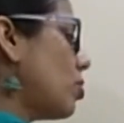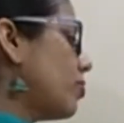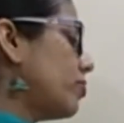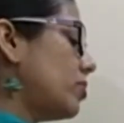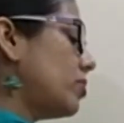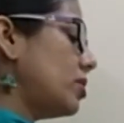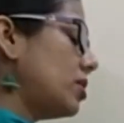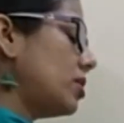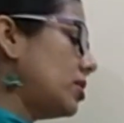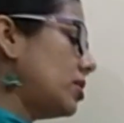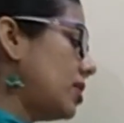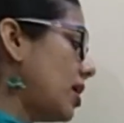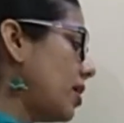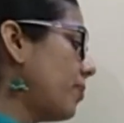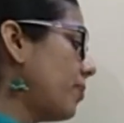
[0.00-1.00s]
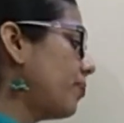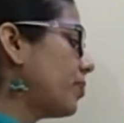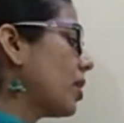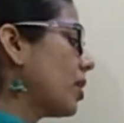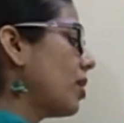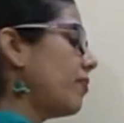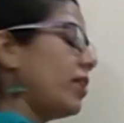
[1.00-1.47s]
of is there
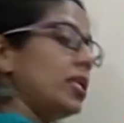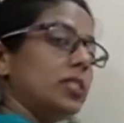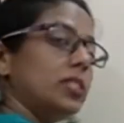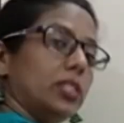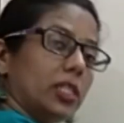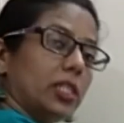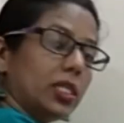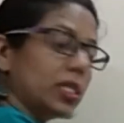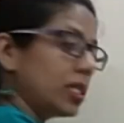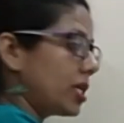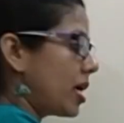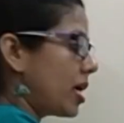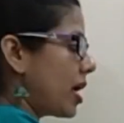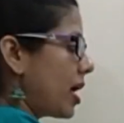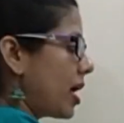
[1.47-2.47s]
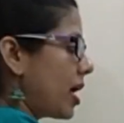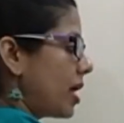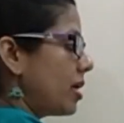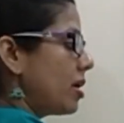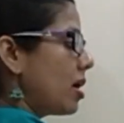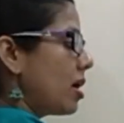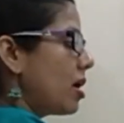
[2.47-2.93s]
when zinc and
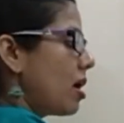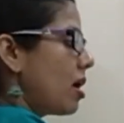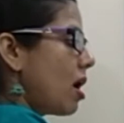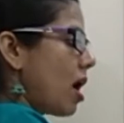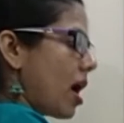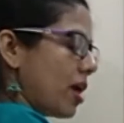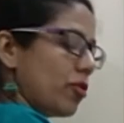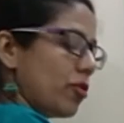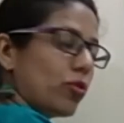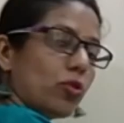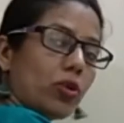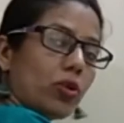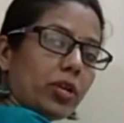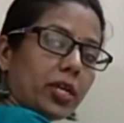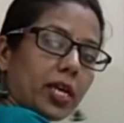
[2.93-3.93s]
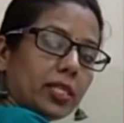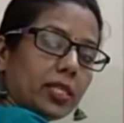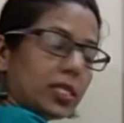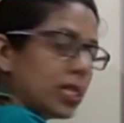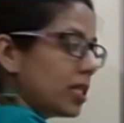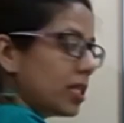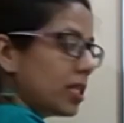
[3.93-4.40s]
hydrochloric
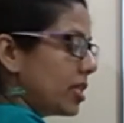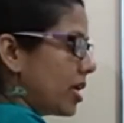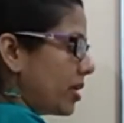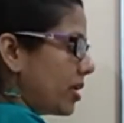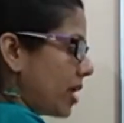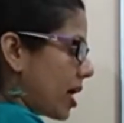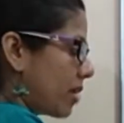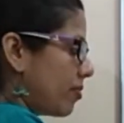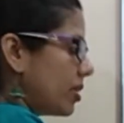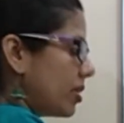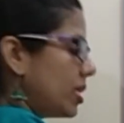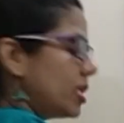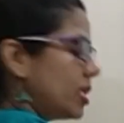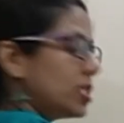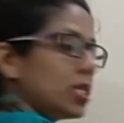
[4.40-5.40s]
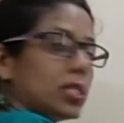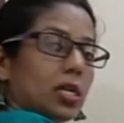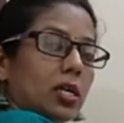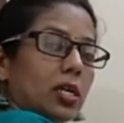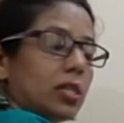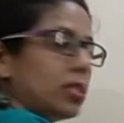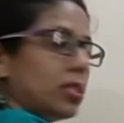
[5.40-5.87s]
acid they react with each other,
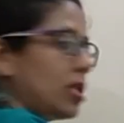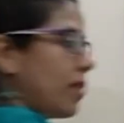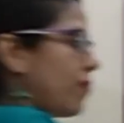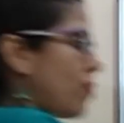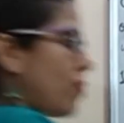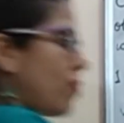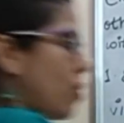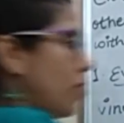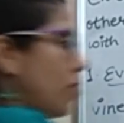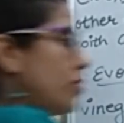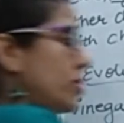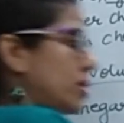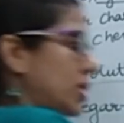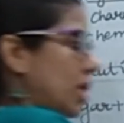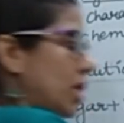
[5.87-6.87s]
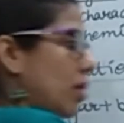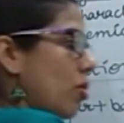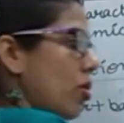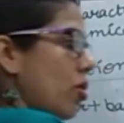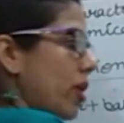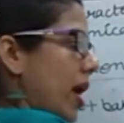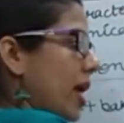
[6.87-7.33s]
they form zinc
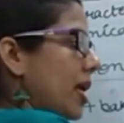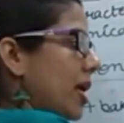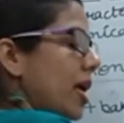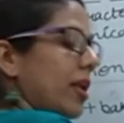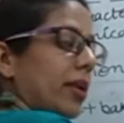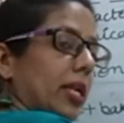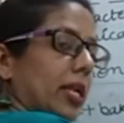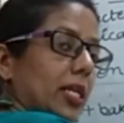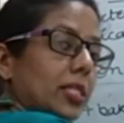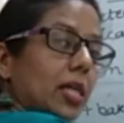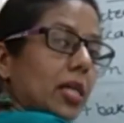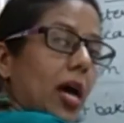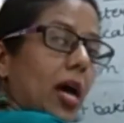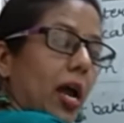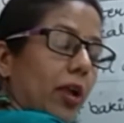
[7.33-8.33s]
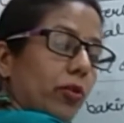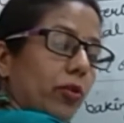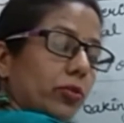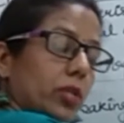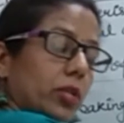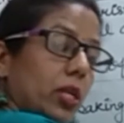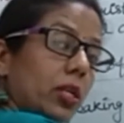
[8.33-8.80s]
chloride and release
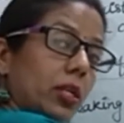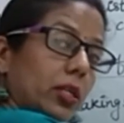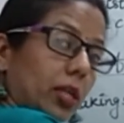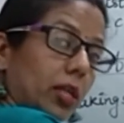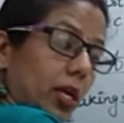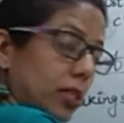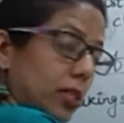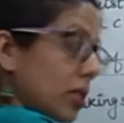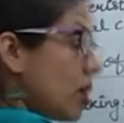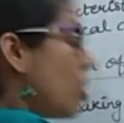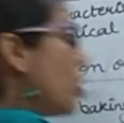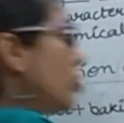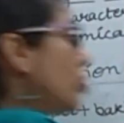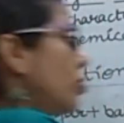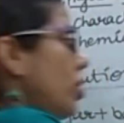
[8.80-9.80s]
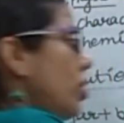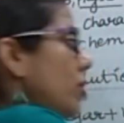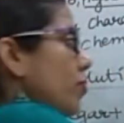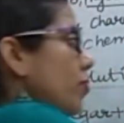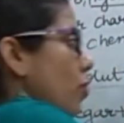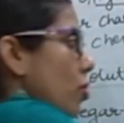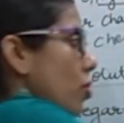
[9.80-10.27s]
hydrogen gas. So in
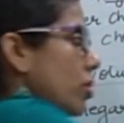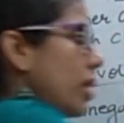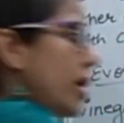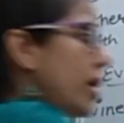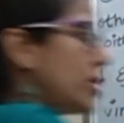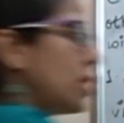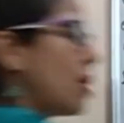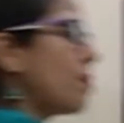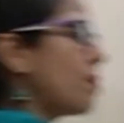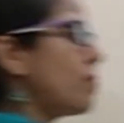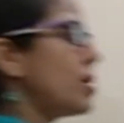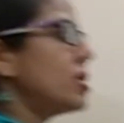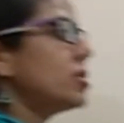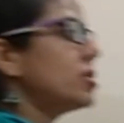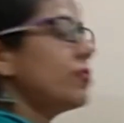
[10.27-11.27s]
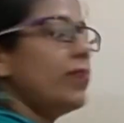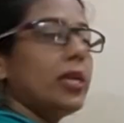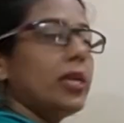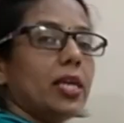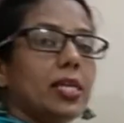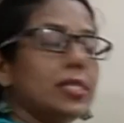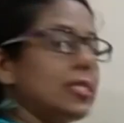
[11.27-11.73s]
both the examples we
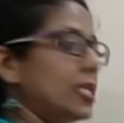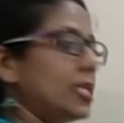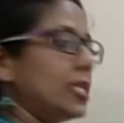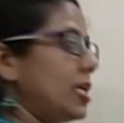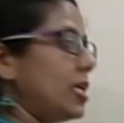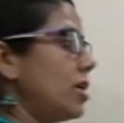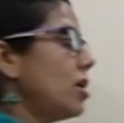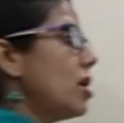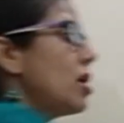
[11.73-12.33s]
can see